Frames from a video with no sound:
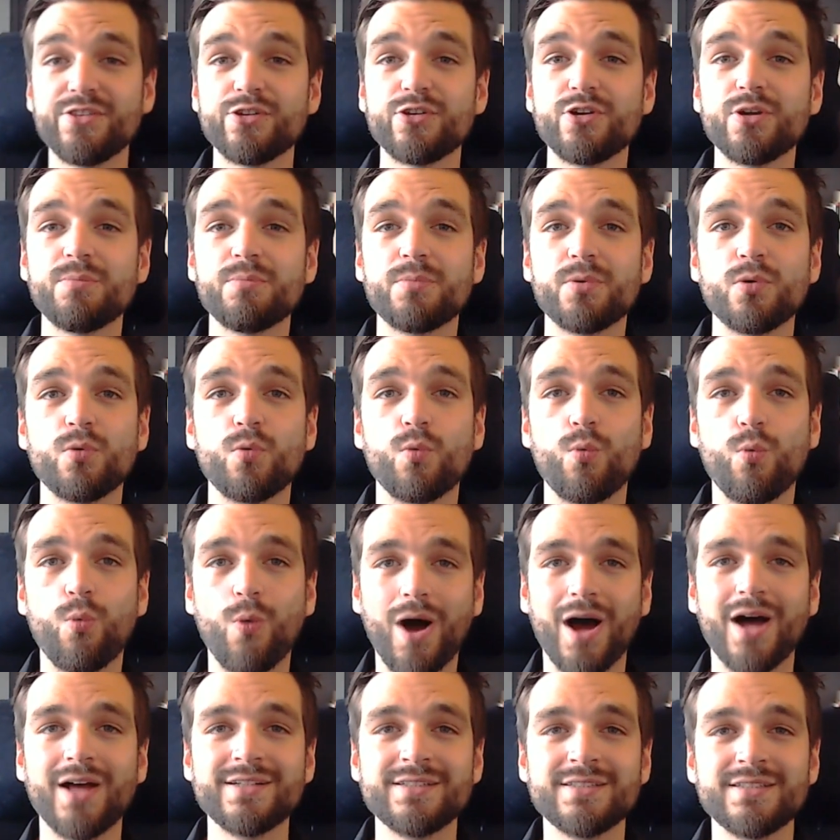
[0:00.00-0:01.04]
the number
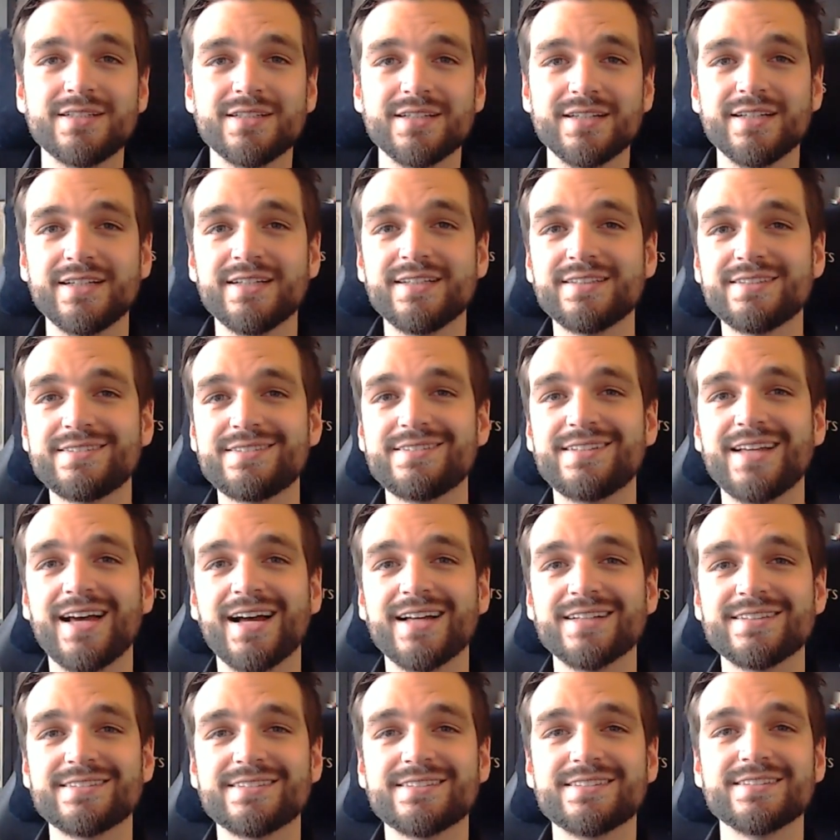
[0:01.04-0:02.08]
1 is
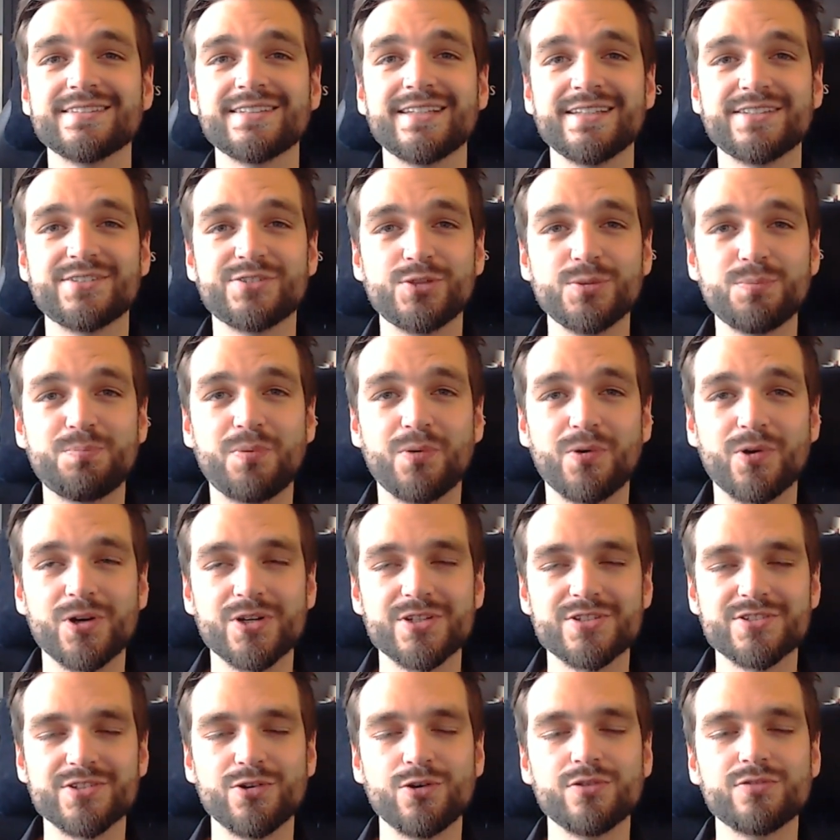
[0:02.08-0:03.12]
that they
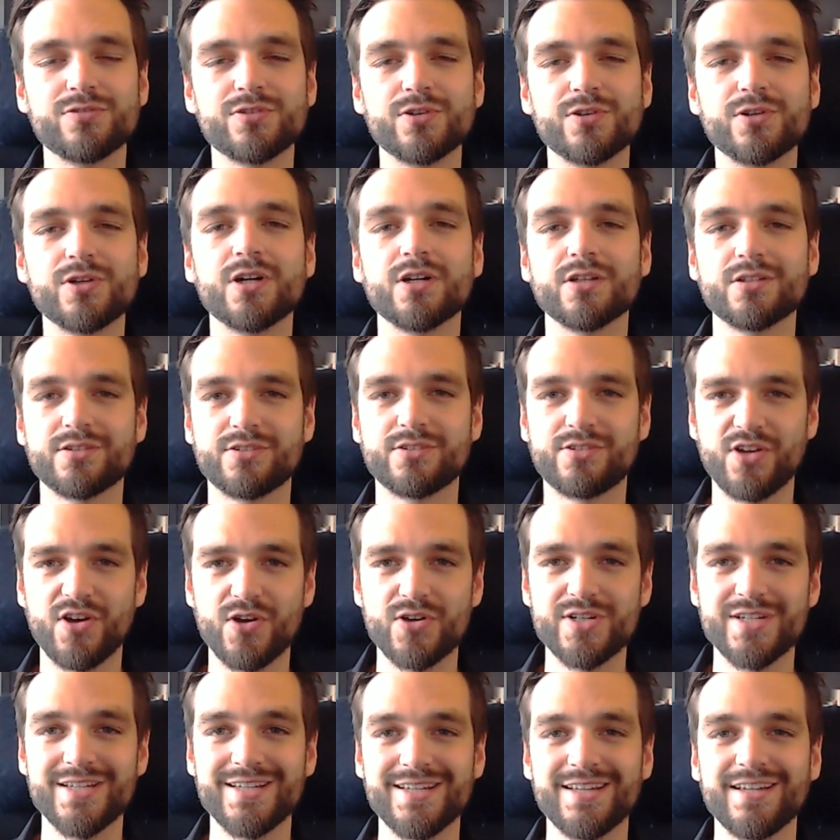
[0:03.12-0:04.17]
support over
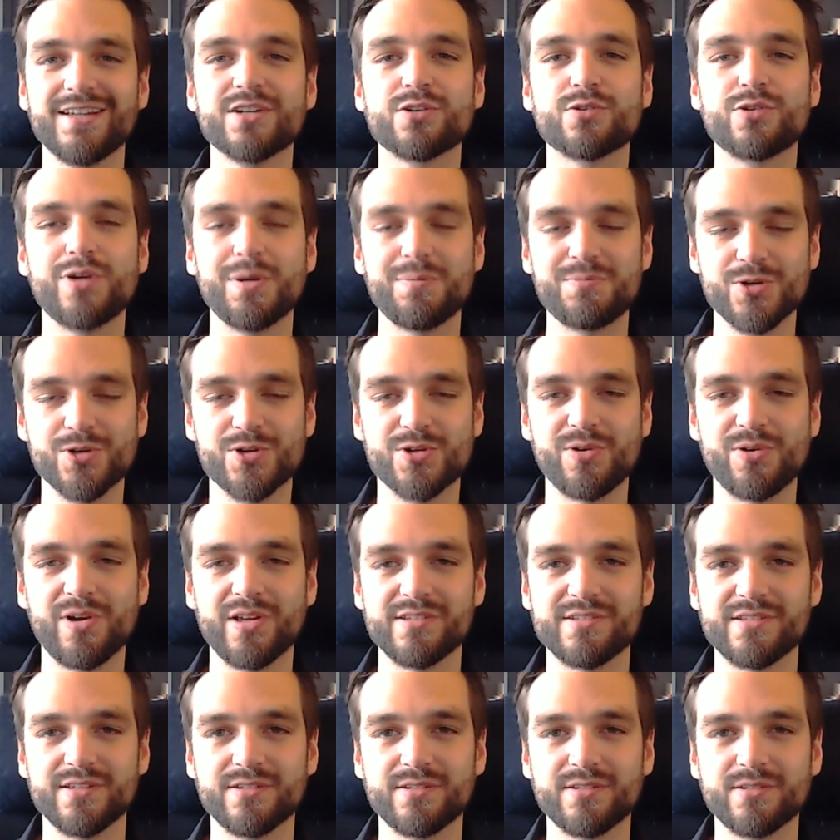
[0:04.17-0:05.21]
30
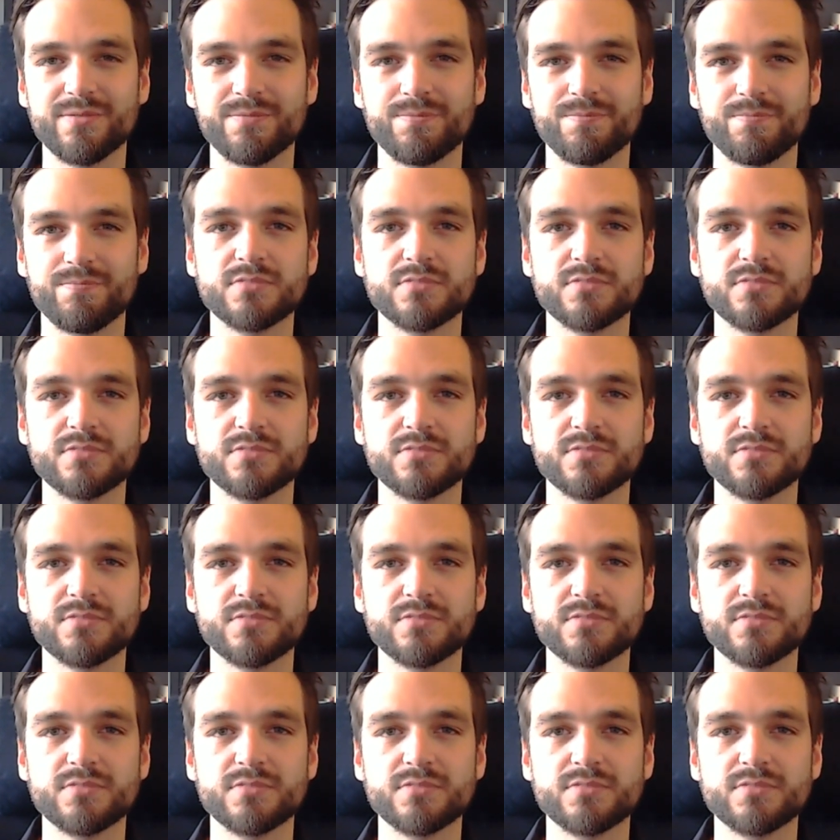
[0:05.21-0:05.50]
cryptocurrencies.